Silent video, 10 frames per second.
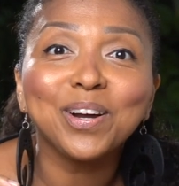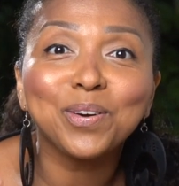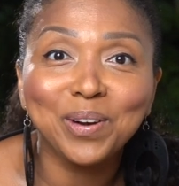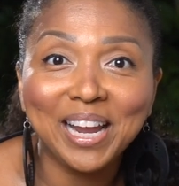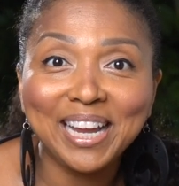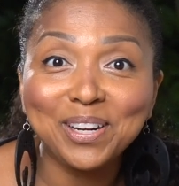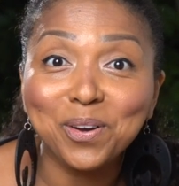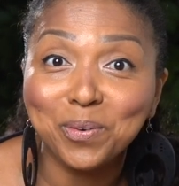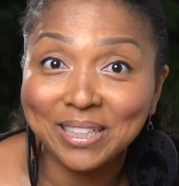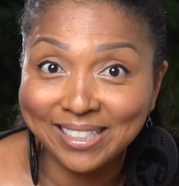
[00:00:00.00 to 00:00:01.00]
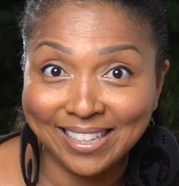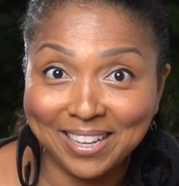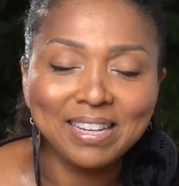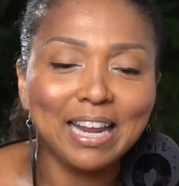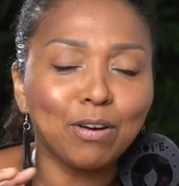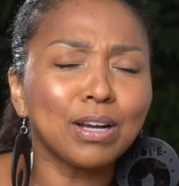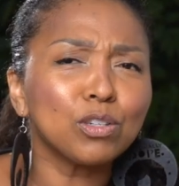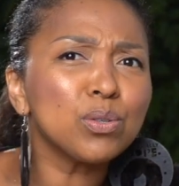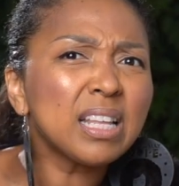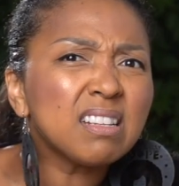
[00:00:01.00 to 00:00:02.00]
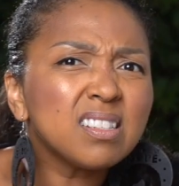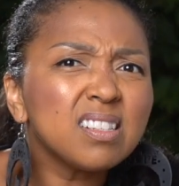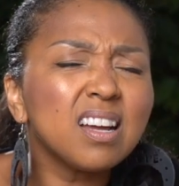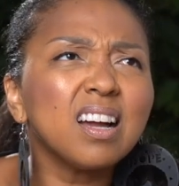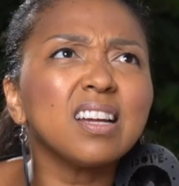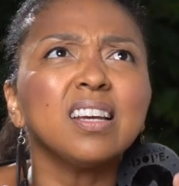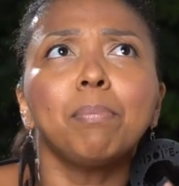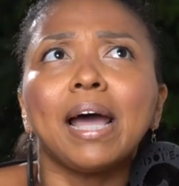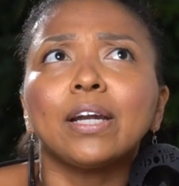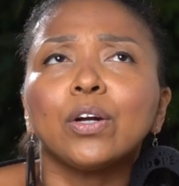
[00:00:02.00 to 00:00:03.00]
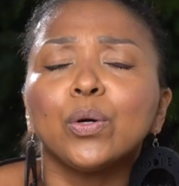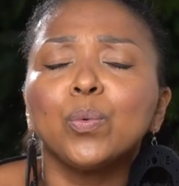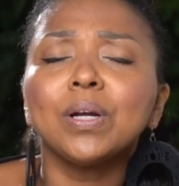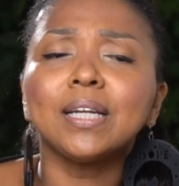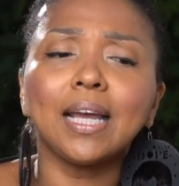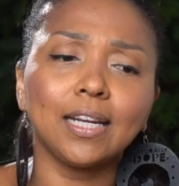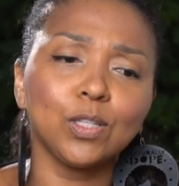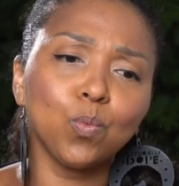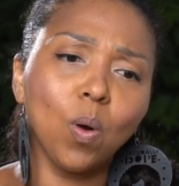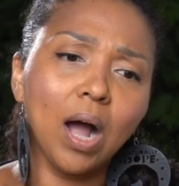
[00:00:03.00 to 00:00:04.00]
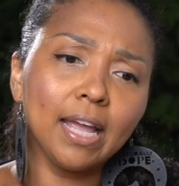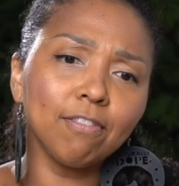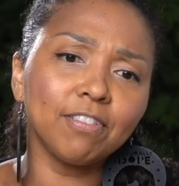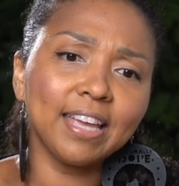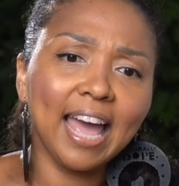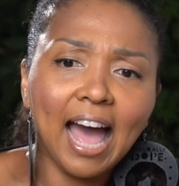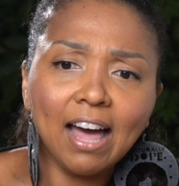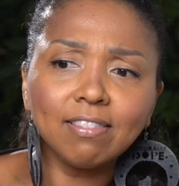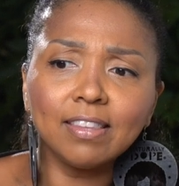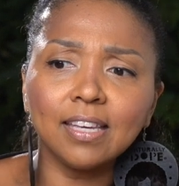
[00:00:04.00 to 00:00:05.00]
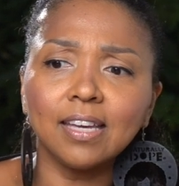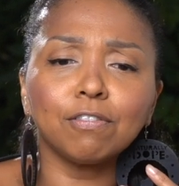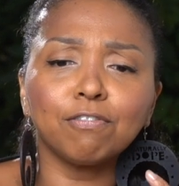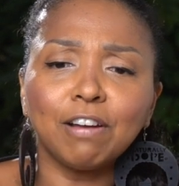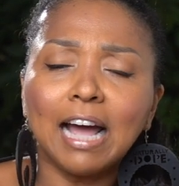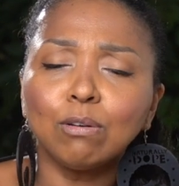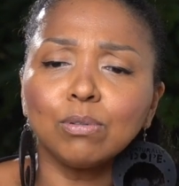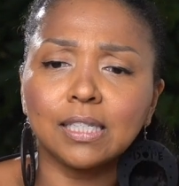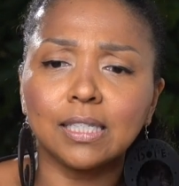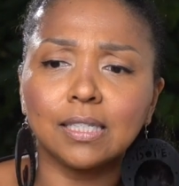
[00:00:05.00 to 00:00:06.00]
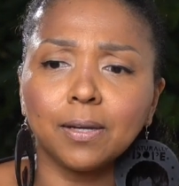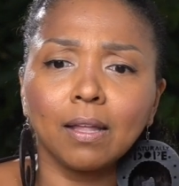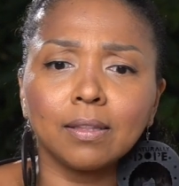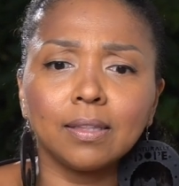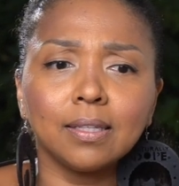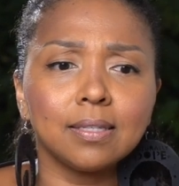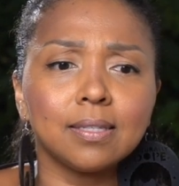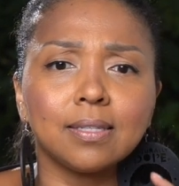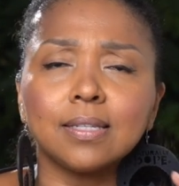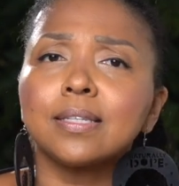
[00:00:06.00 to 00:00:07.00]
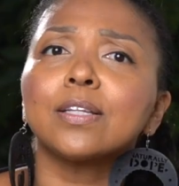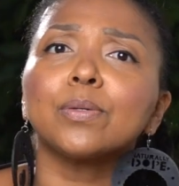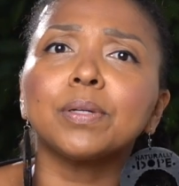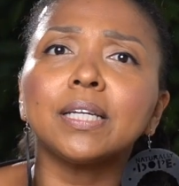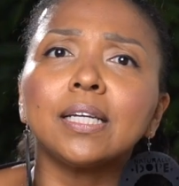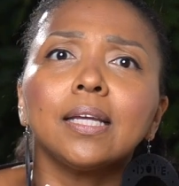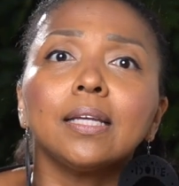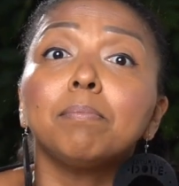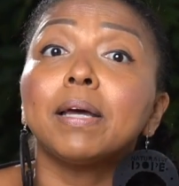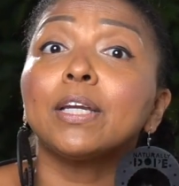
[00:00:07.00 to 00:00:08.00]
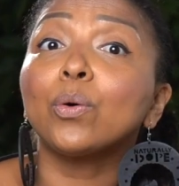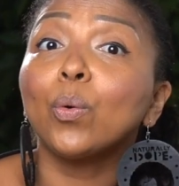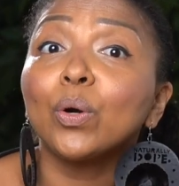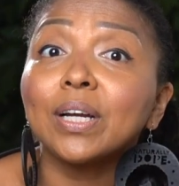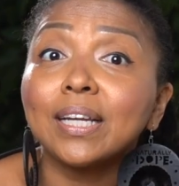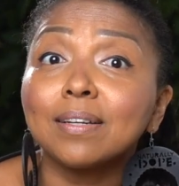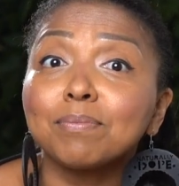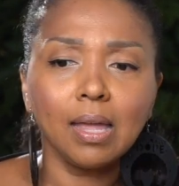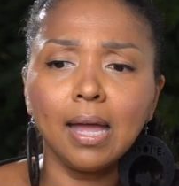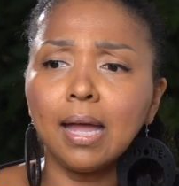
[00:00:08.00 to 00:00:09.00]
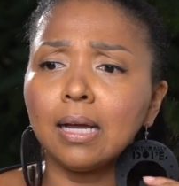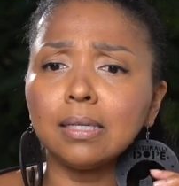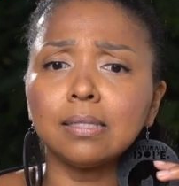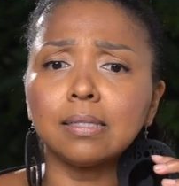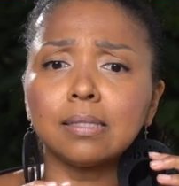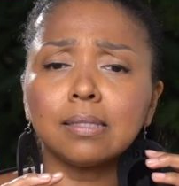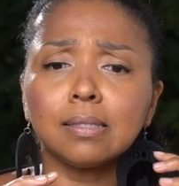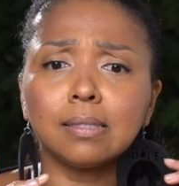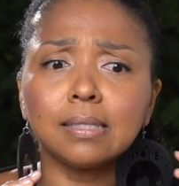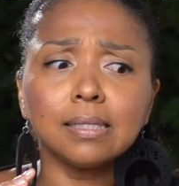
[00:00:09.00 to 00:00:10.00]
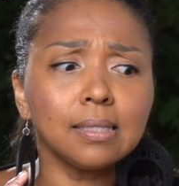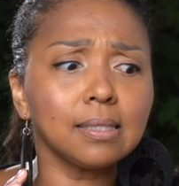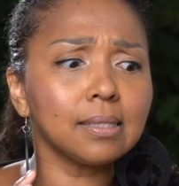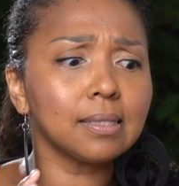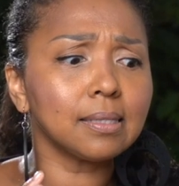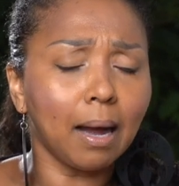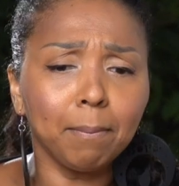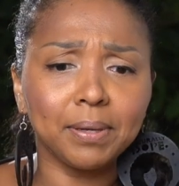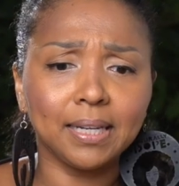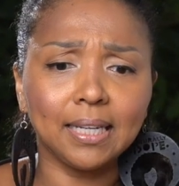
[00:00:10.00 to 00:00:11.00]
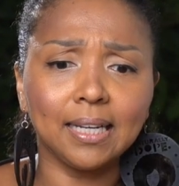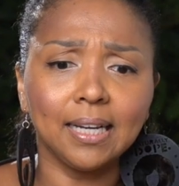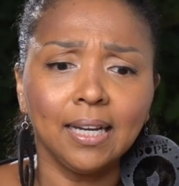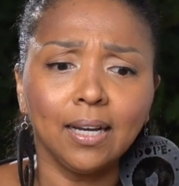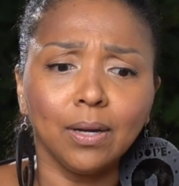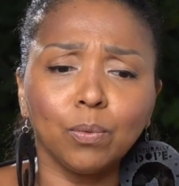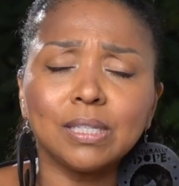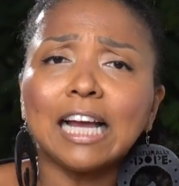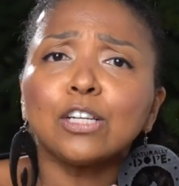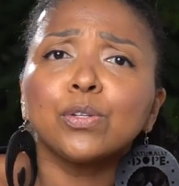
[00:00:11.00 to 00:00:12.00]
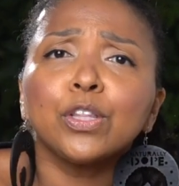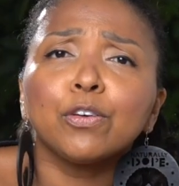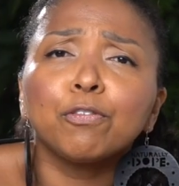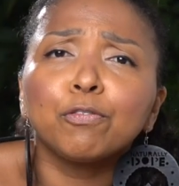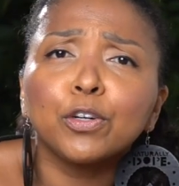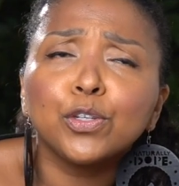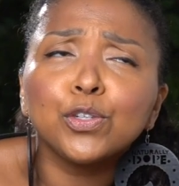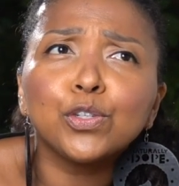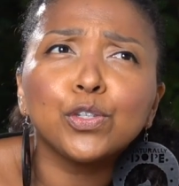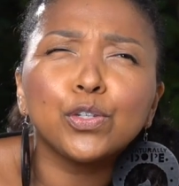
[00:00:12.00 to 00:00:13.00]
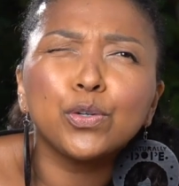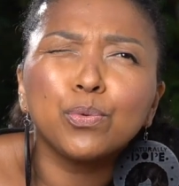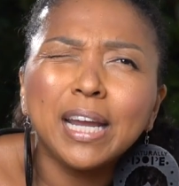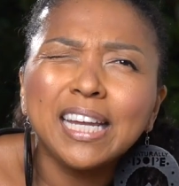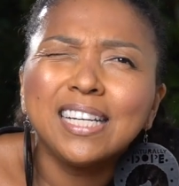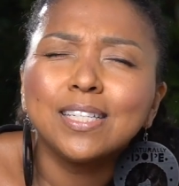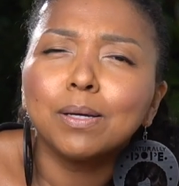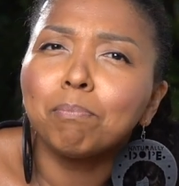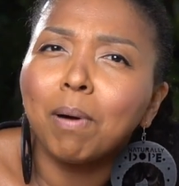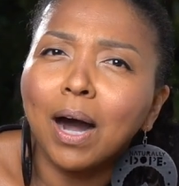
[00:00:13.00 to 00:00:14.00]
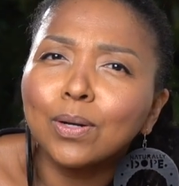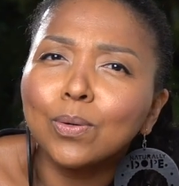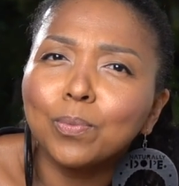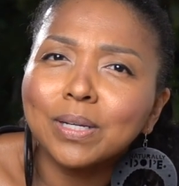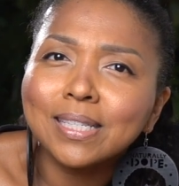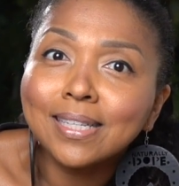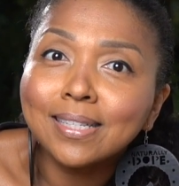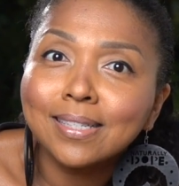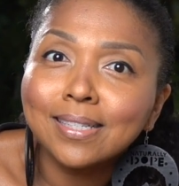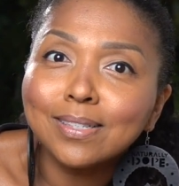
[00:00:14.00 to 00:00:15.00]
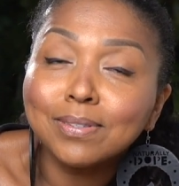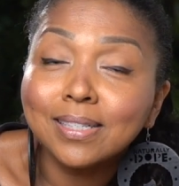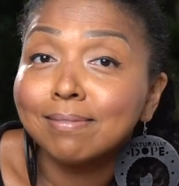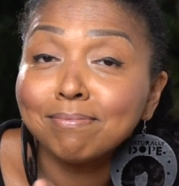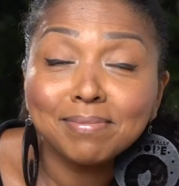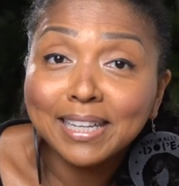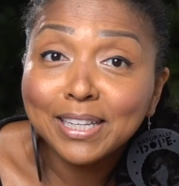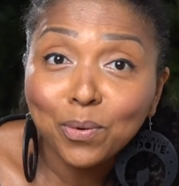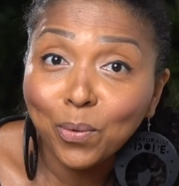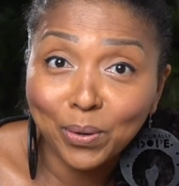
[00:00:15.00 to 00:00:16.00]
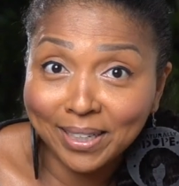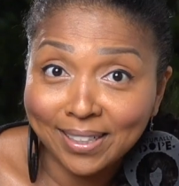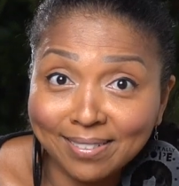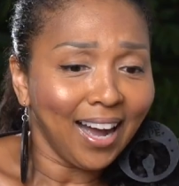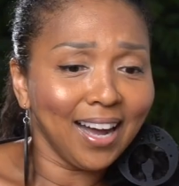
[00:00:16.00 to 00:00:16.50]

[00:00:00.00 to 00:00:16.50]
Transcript: grain whiskey. Now, around 2009, Brad Irwin and his wife, Kathy, founded this distillery in Bend, Oregon. And this company was actually the first grain-to-bottle whiskey distillery in Oregon.